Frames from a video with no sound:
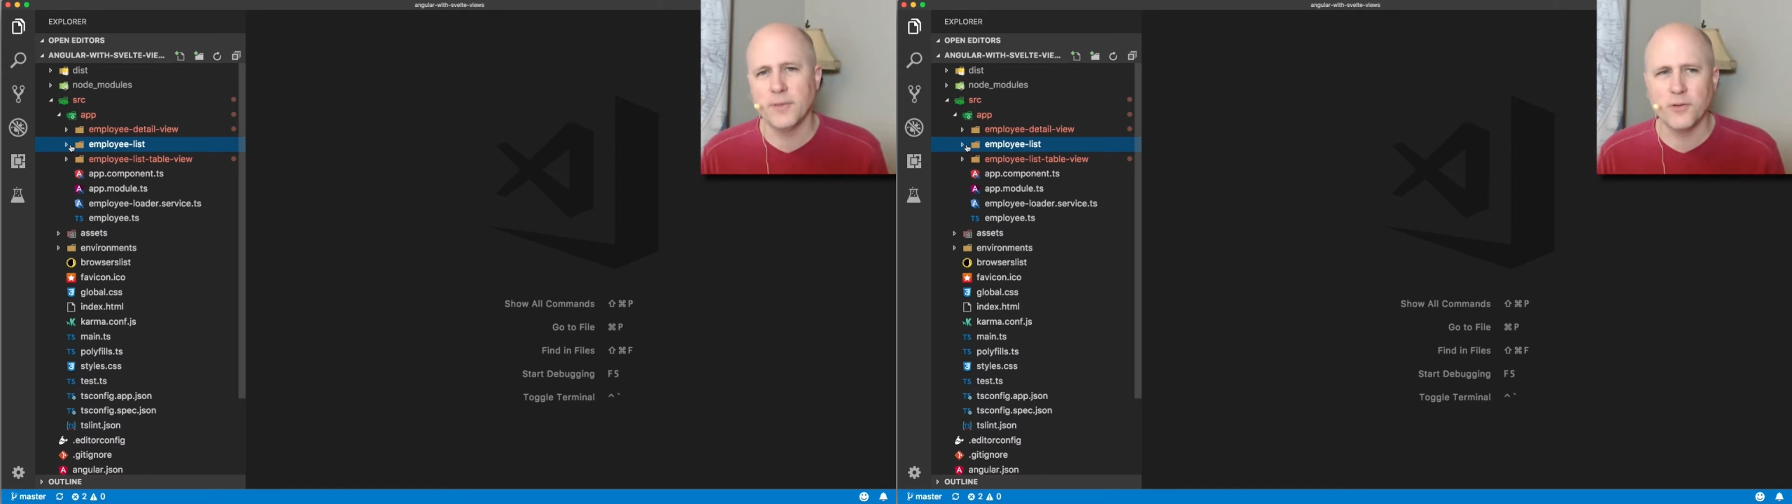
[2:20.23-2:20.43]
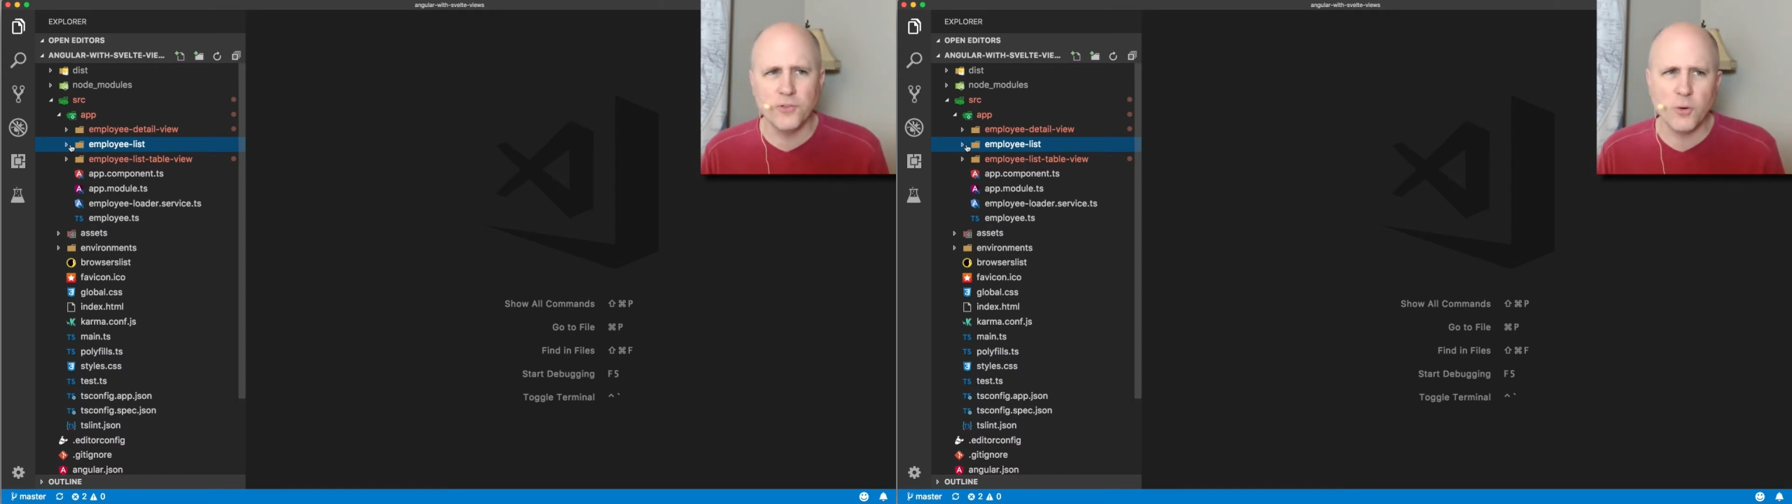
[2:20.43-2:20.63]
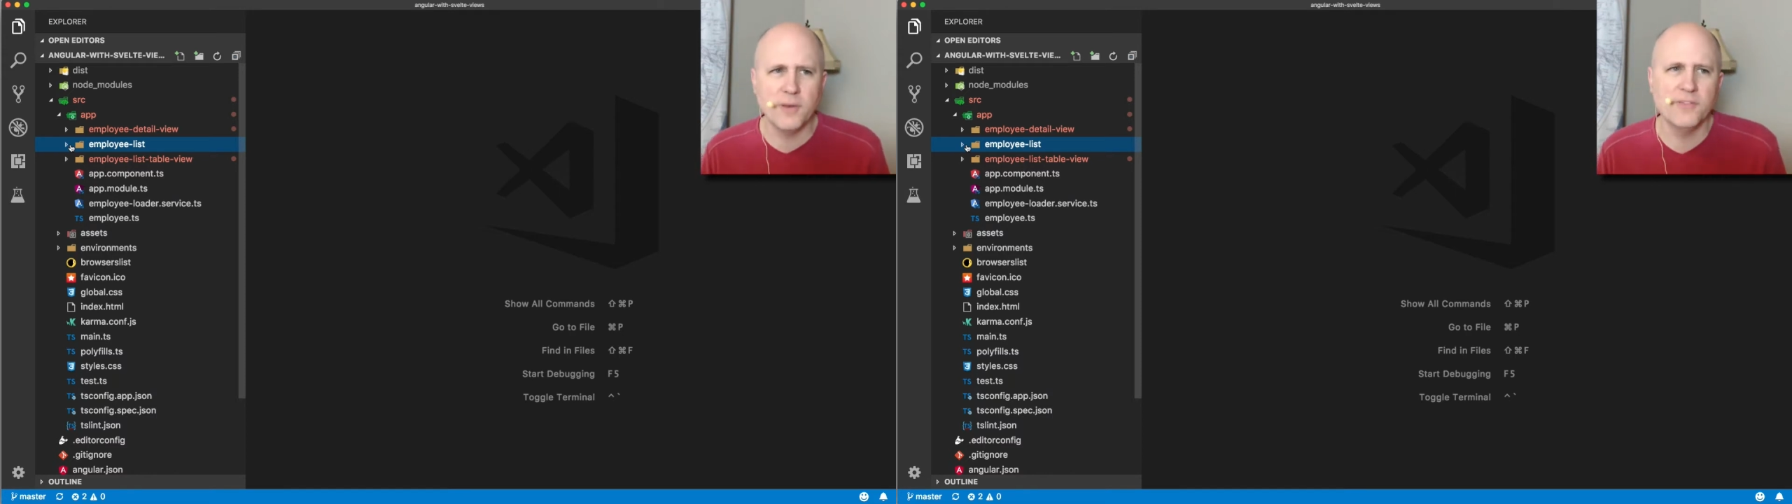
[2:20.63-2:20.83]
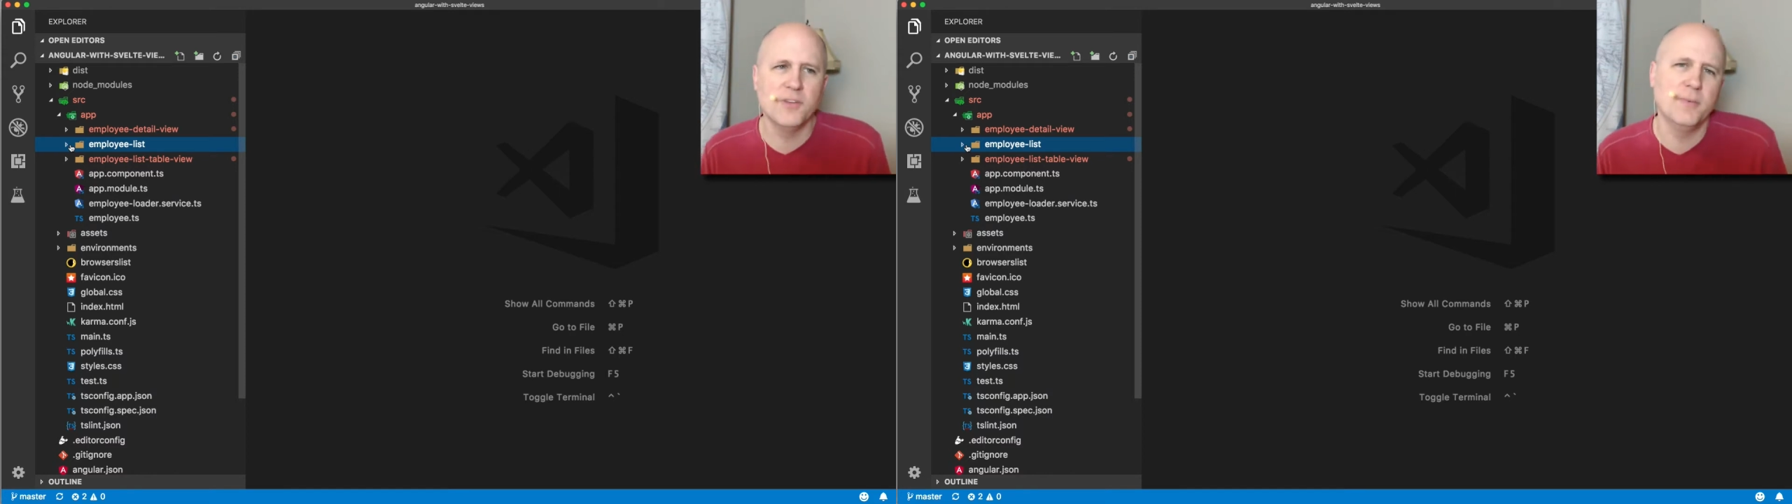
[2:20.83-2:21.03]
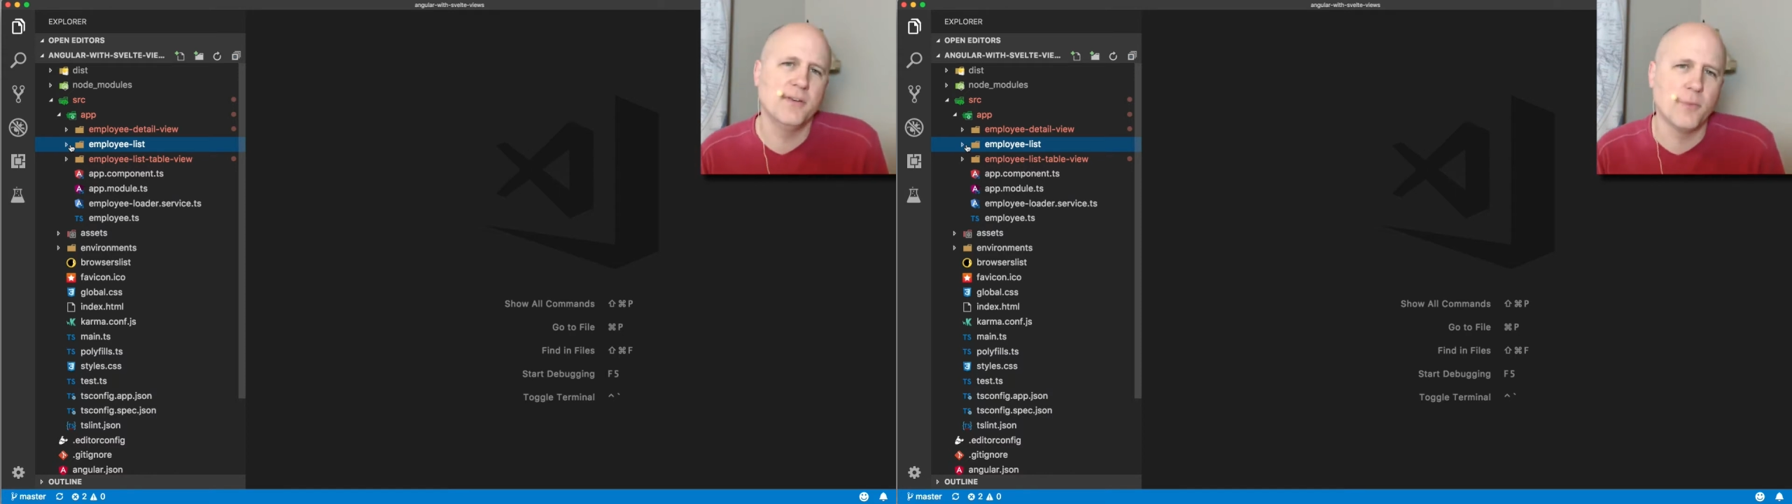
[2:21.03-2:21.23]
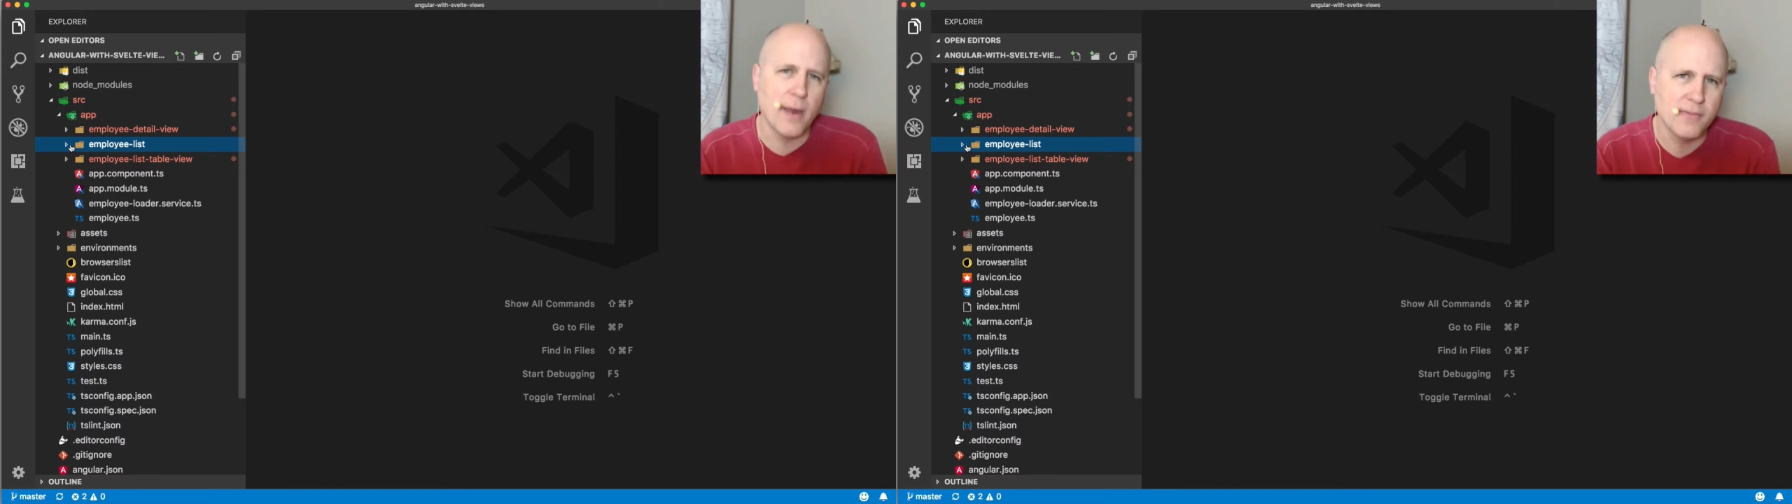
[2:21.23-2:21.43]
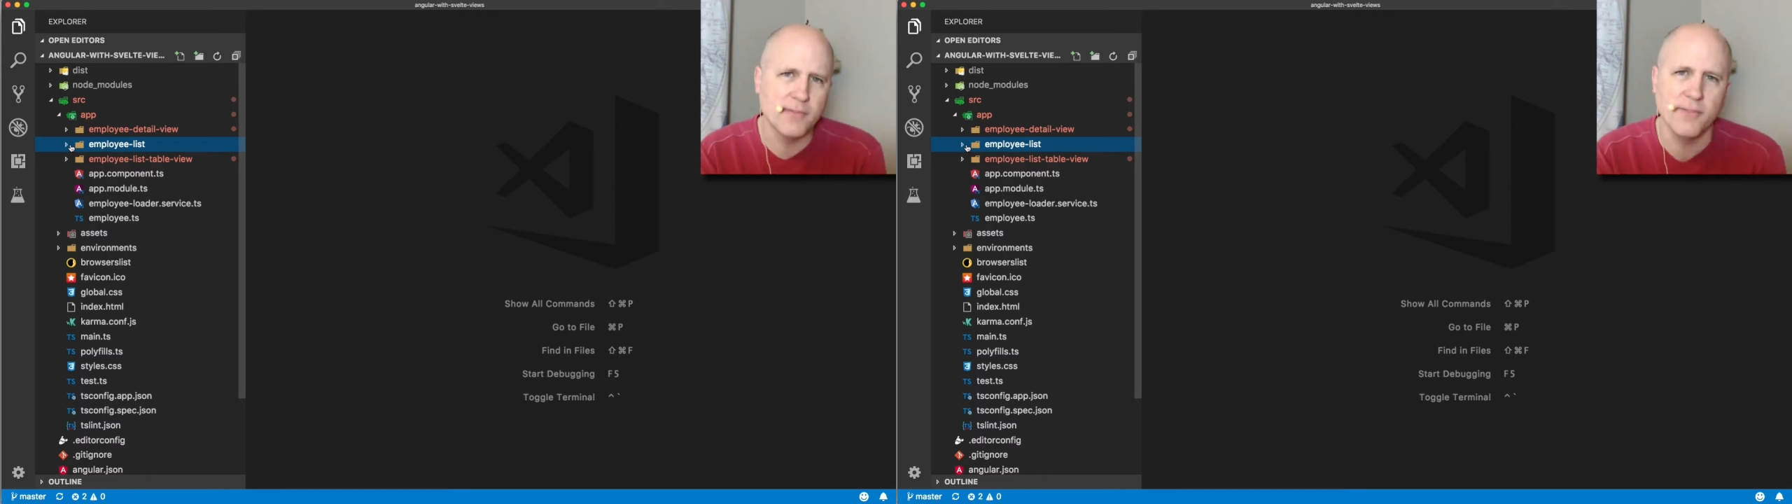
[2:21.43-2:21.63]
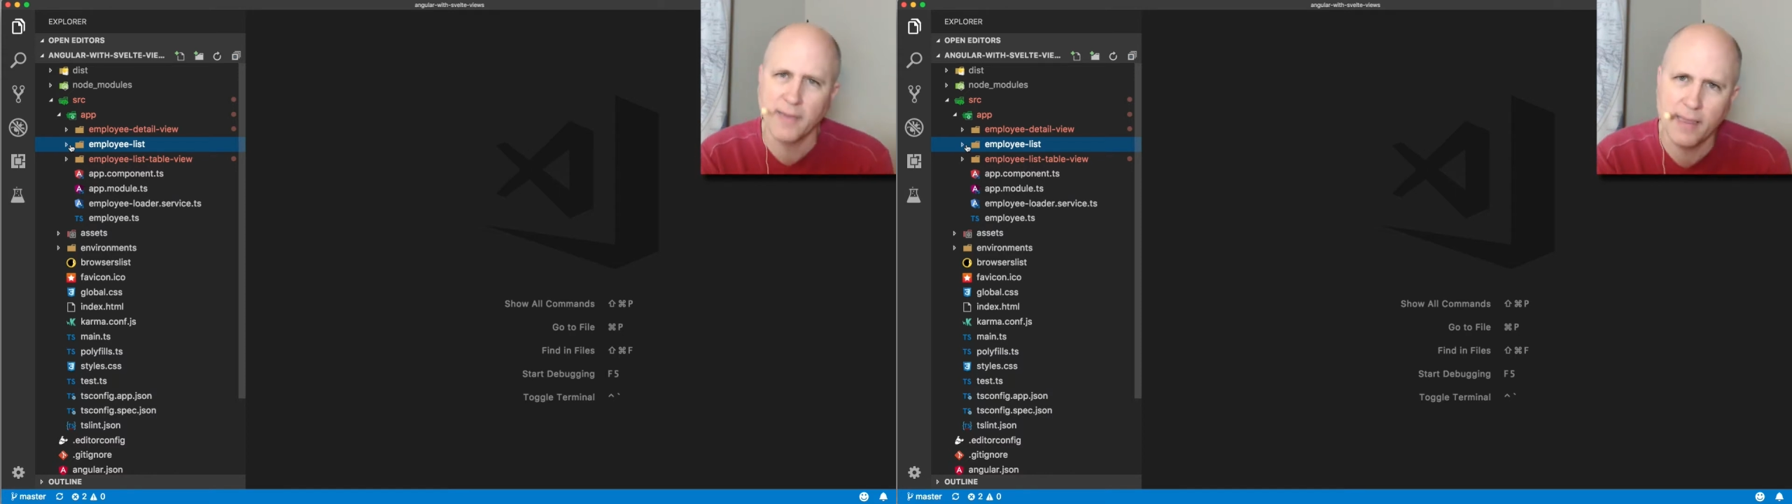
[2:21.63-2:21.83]
There's no reason to be
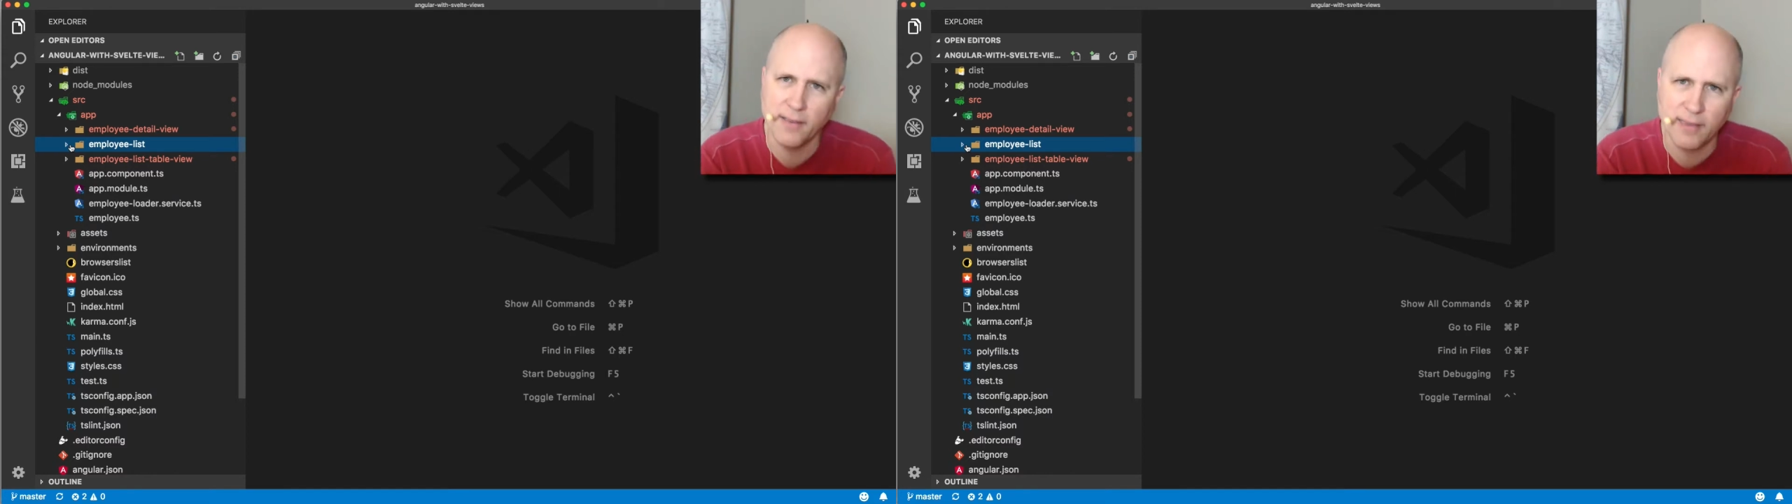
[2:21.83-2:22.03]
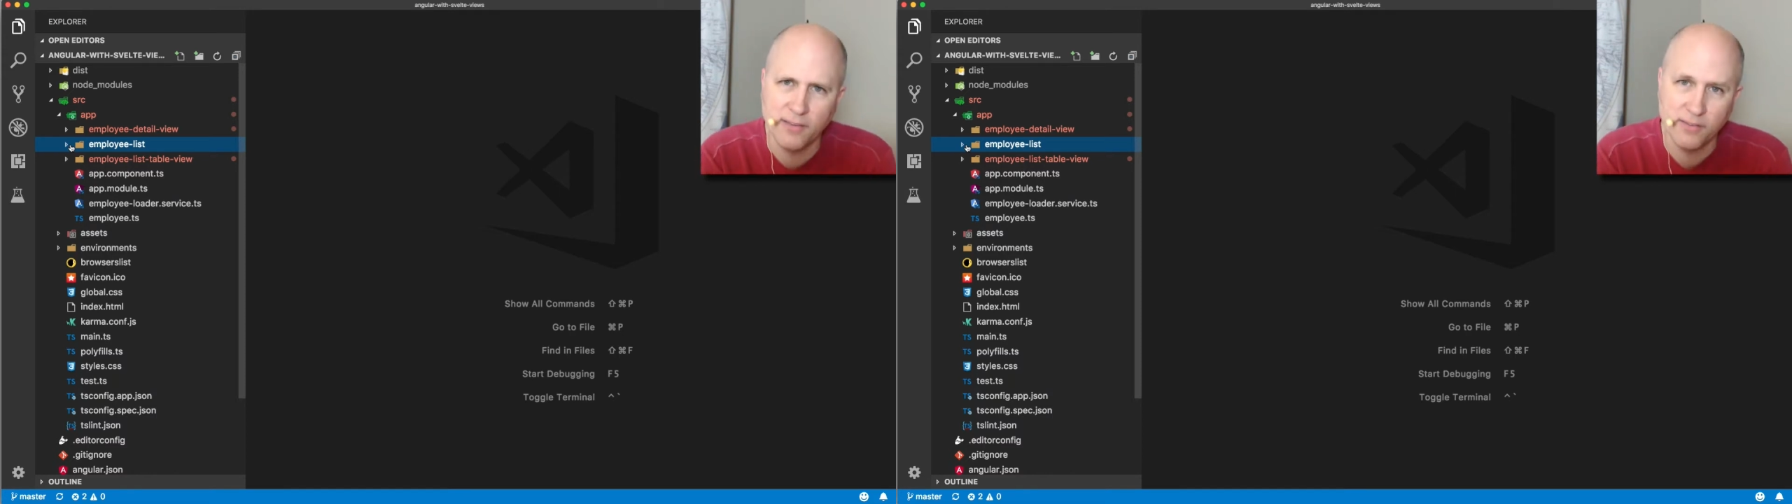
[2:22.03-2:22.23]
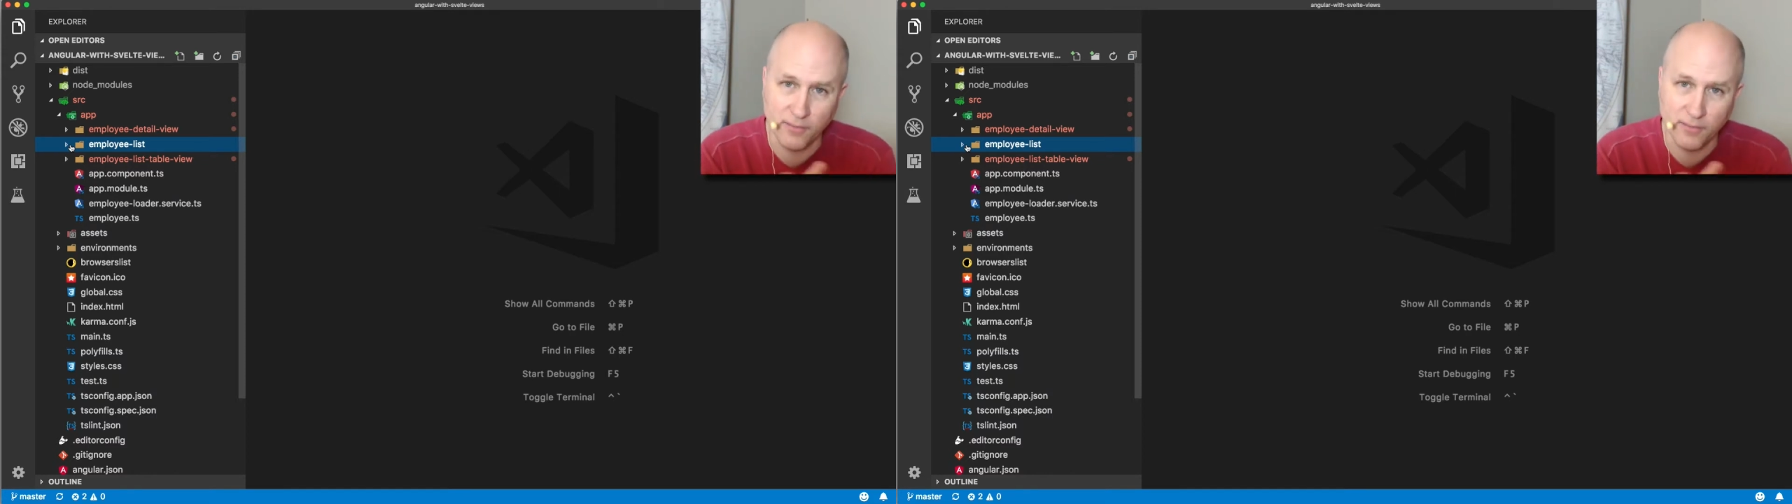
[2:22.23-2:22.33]
derisive against